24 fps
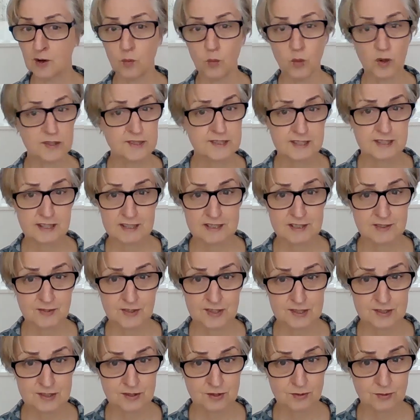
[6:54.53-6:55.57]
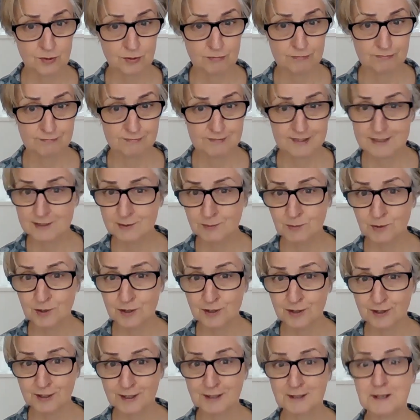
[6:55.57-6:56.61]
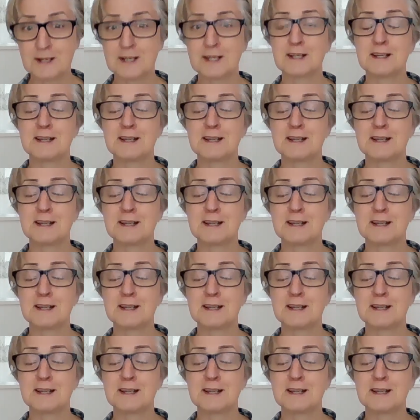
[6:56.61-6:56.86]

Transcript: One size fits all doesn't work.